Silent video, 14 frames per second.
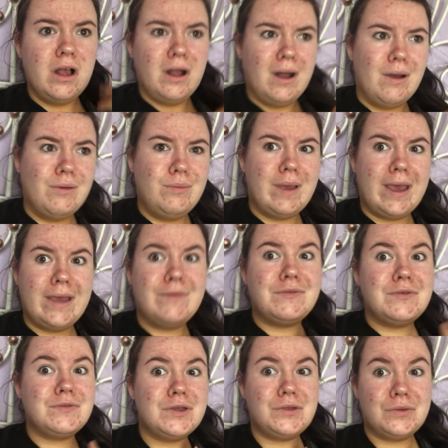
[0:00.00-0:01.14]
I would pay
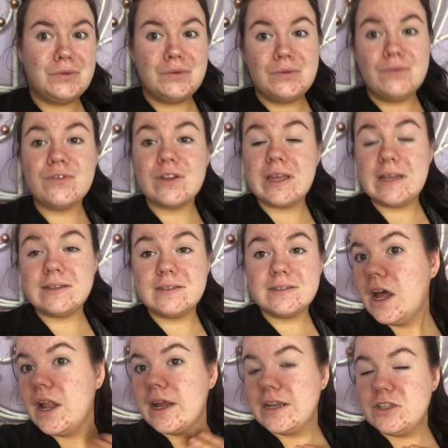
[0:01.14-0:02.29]
€15 for this.
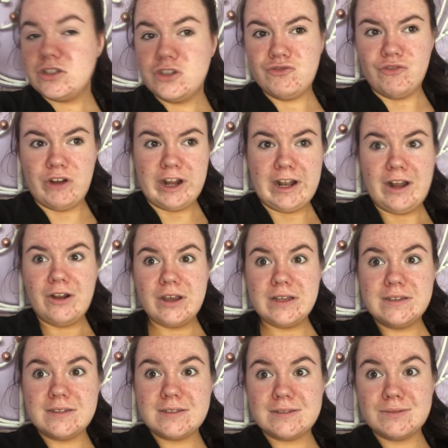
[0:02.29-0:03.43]
Like, it's just really
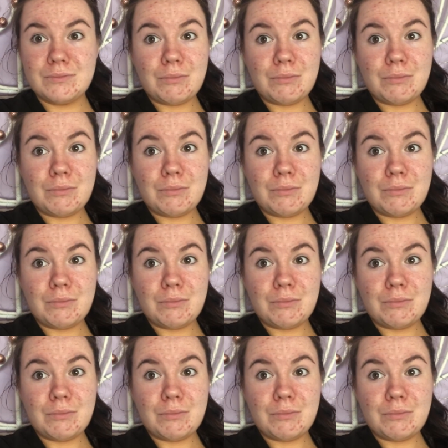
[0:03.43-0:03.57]
nice.